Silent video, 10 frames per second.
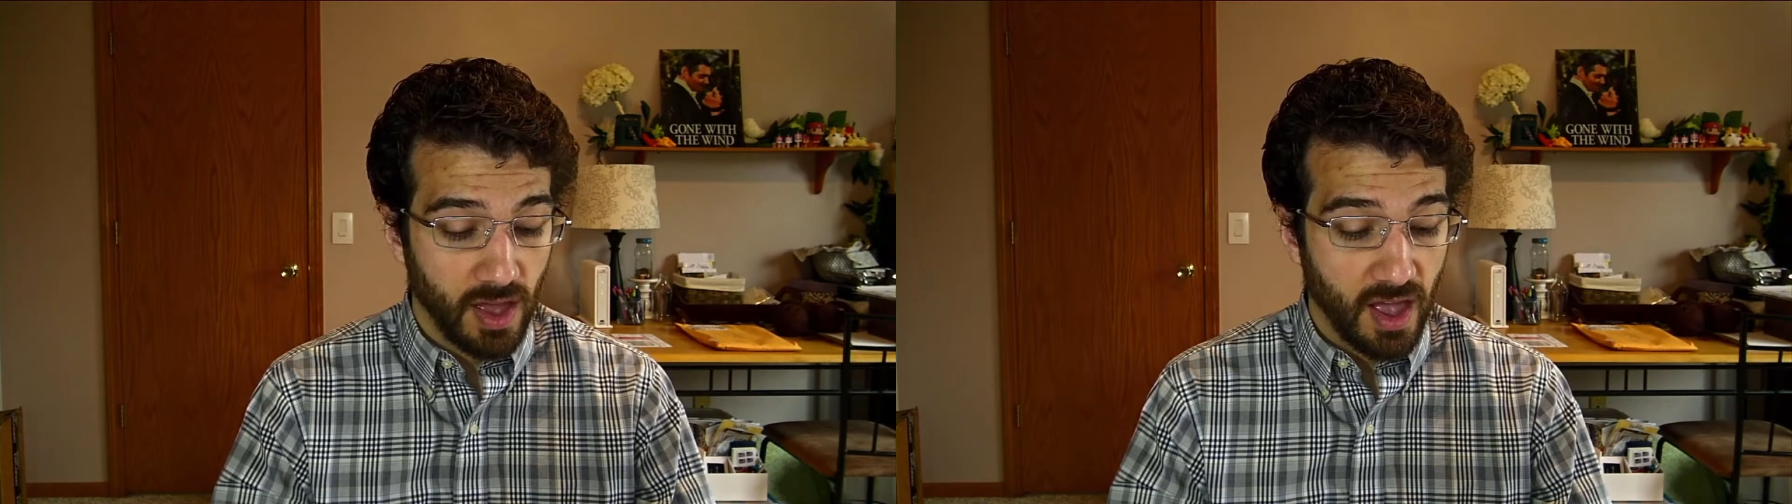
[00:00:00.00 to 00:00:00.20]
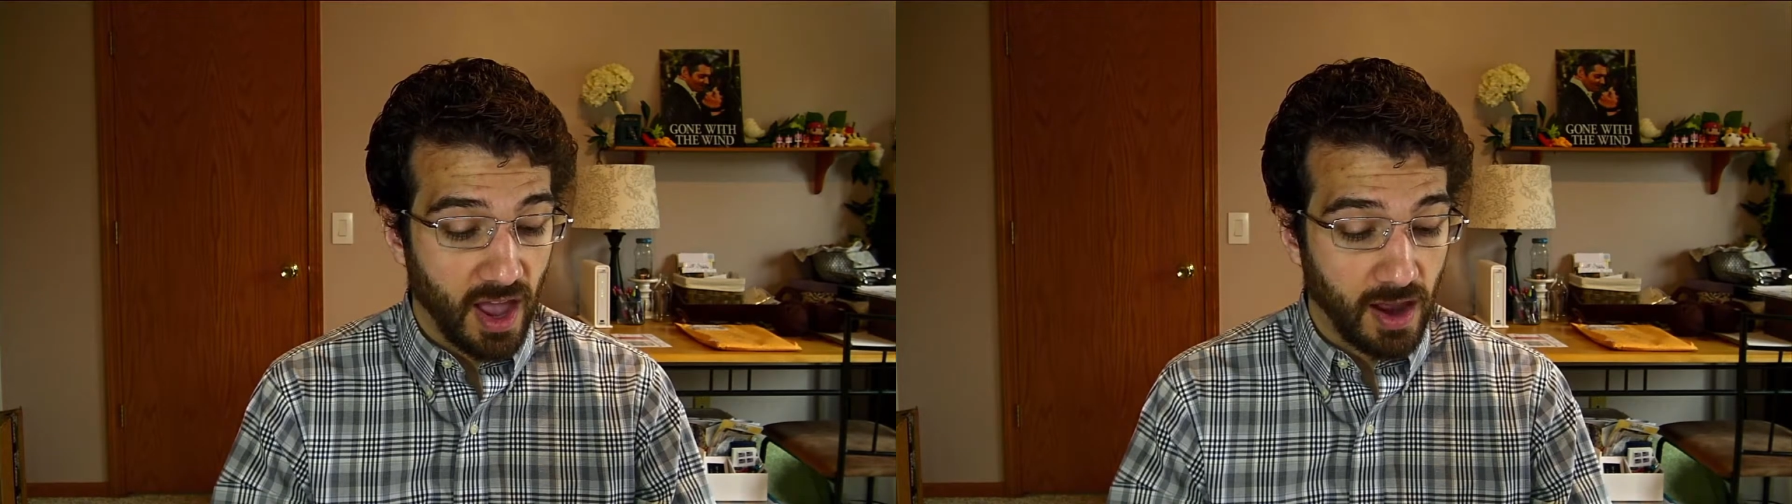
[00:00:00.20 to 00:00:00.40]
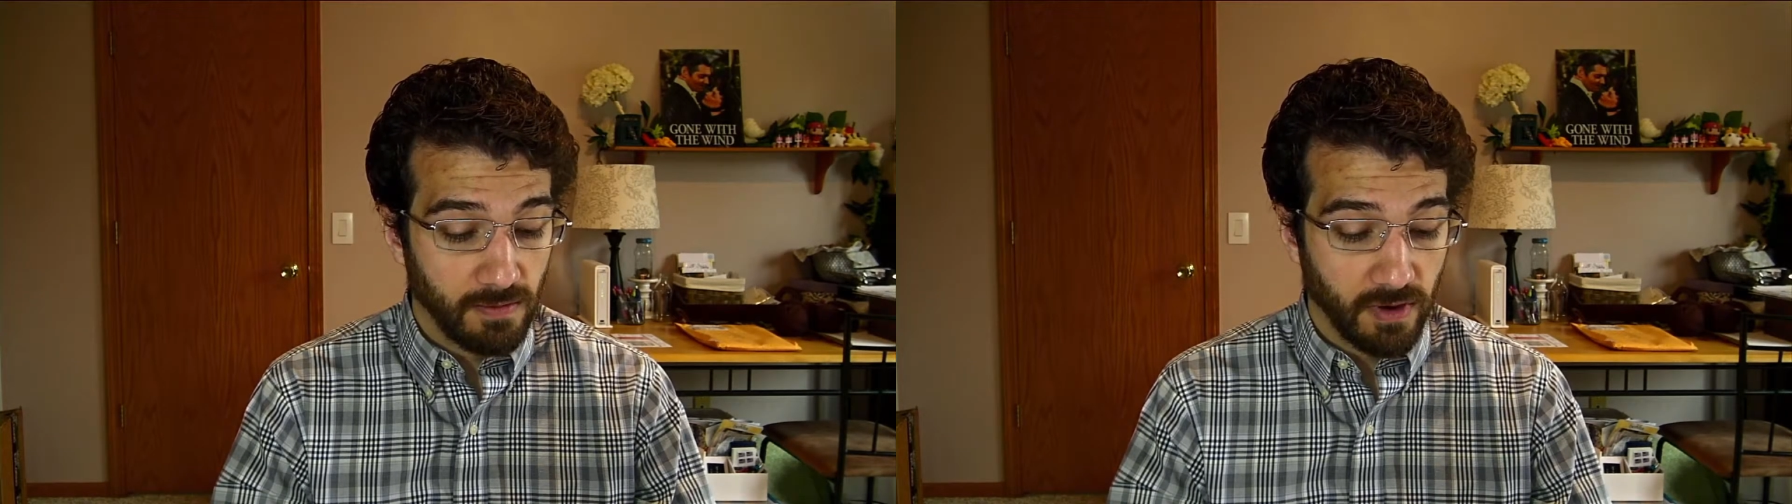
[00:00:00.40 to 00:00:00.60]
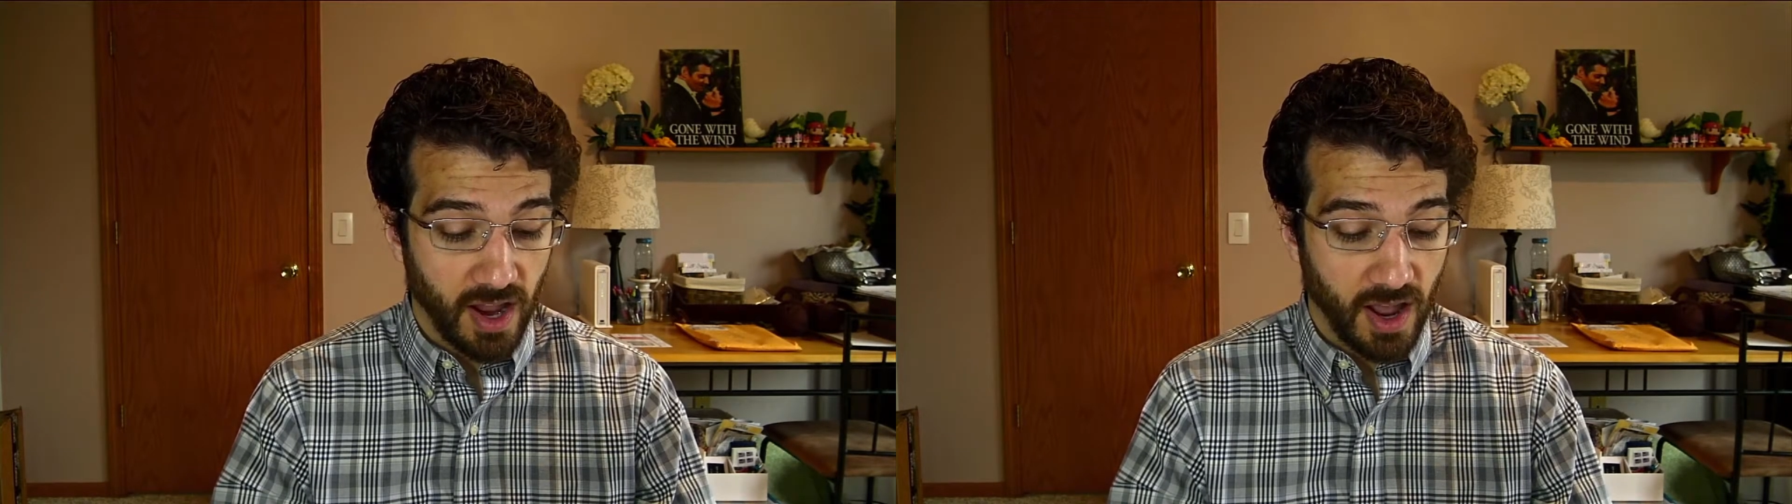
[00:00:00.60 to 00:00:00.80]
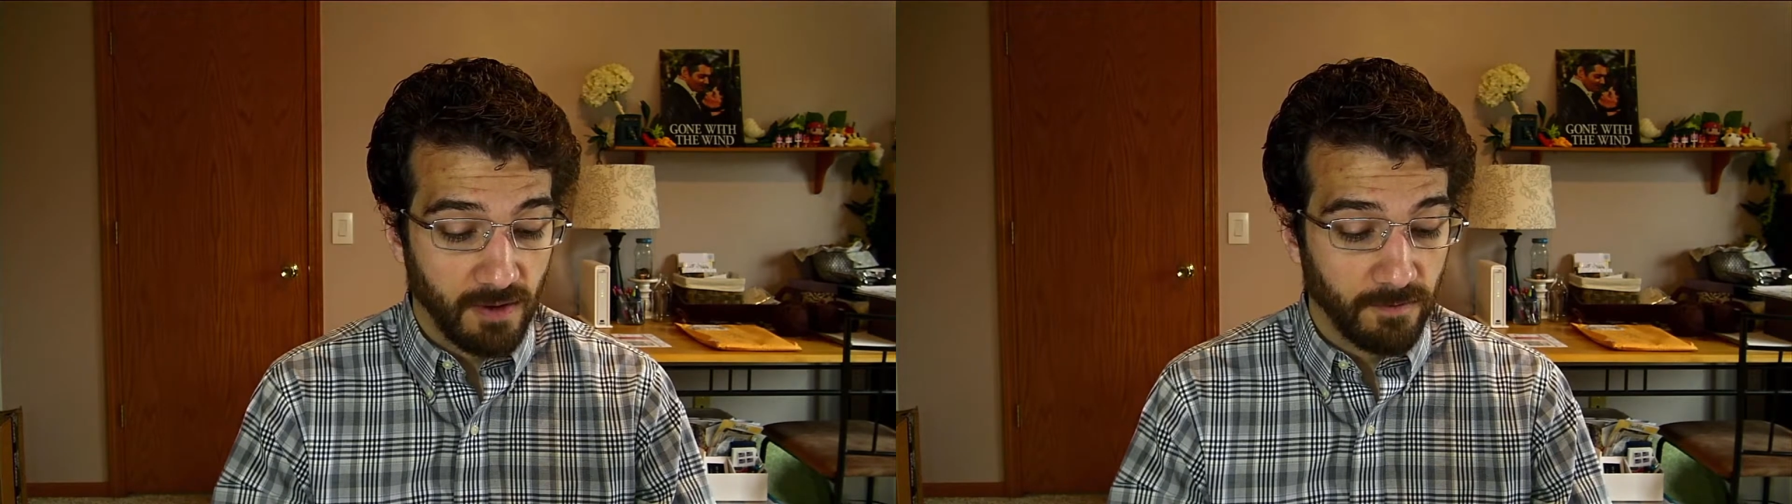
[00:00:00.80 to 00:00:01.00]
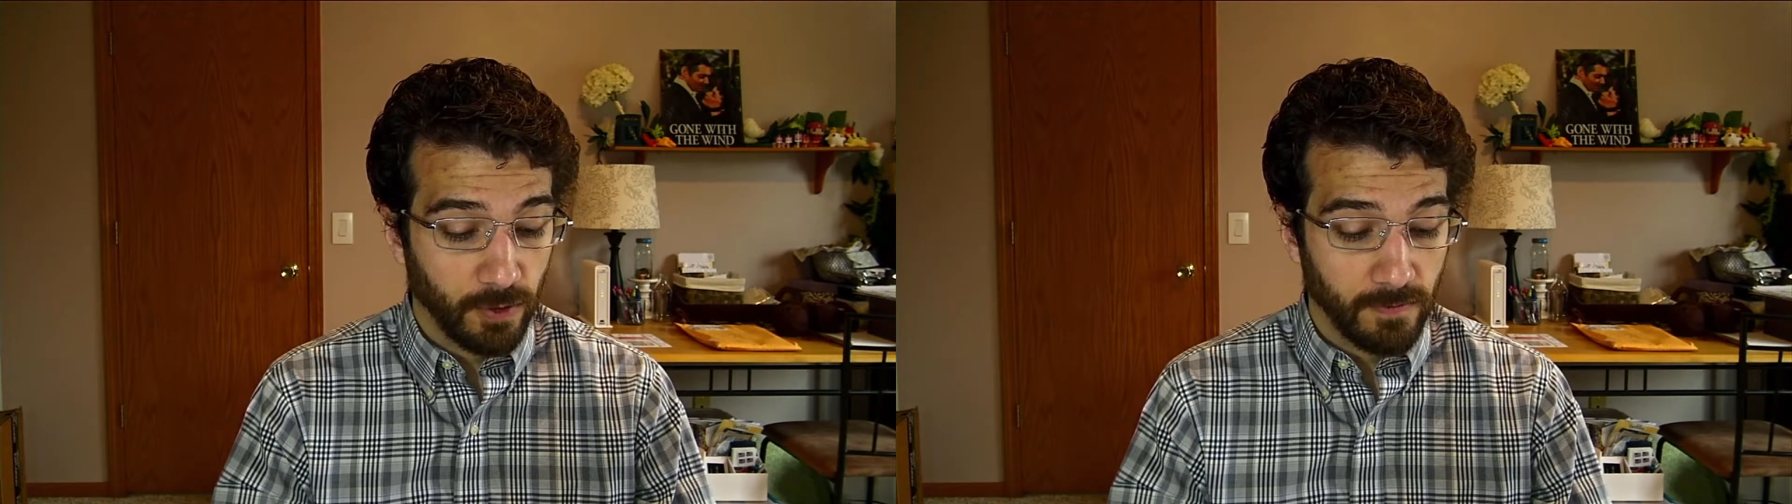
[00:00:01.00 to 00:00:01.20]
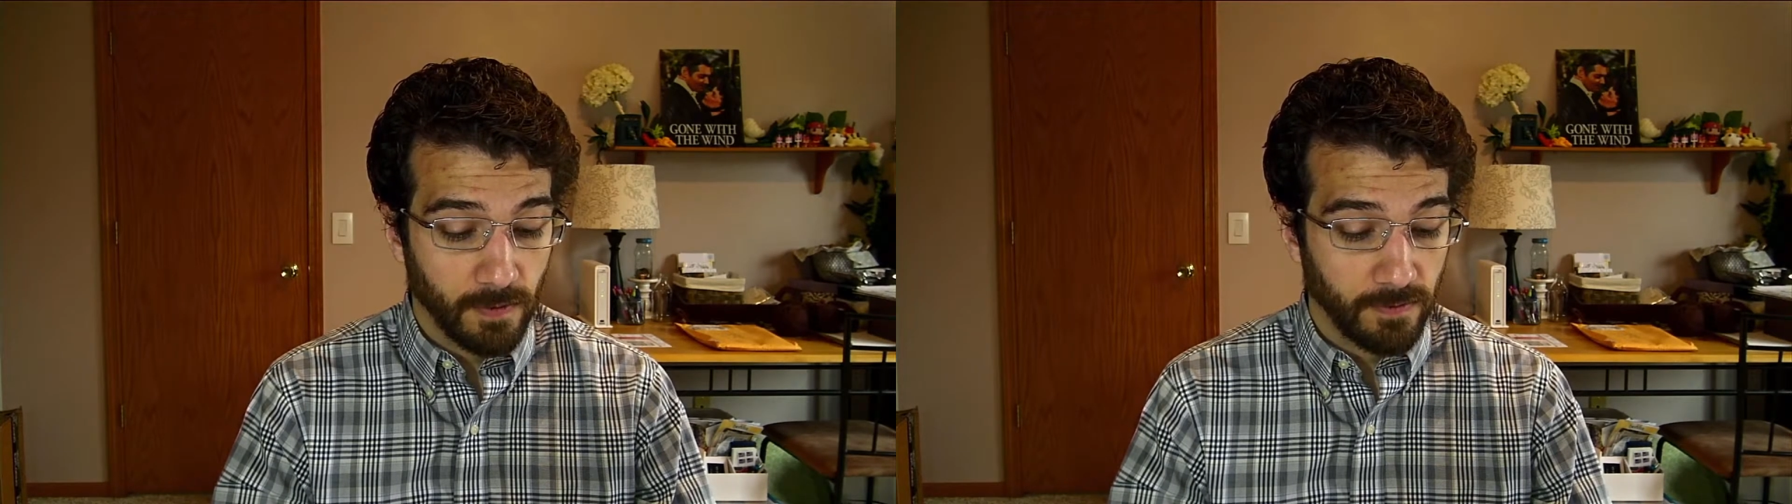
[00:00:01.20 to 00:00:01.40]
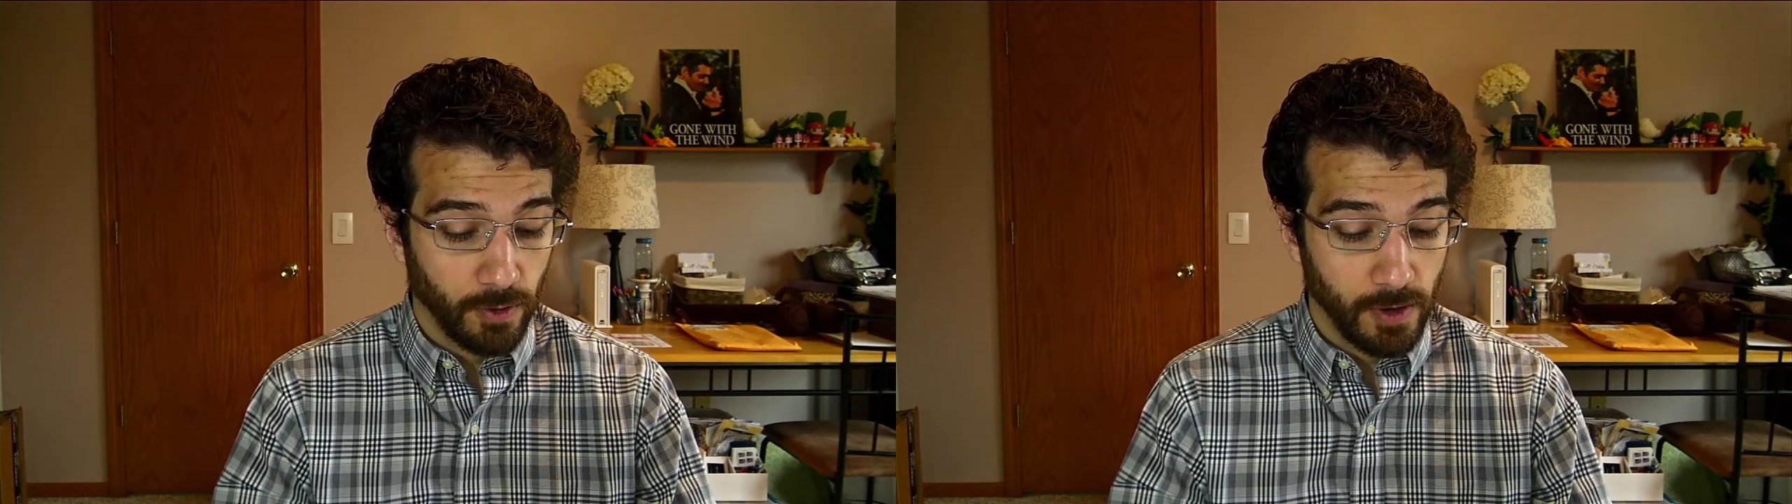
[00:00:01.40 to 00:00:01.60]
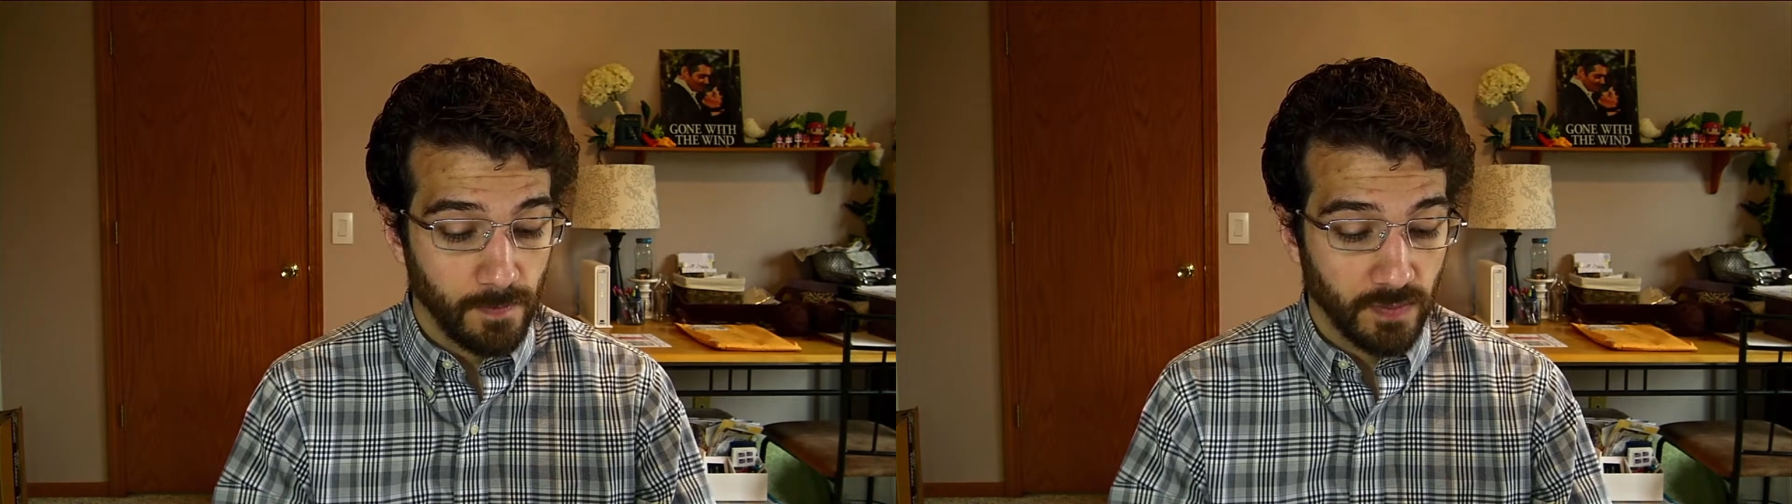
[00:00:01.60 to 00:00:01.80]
hand for hand, foot for foot,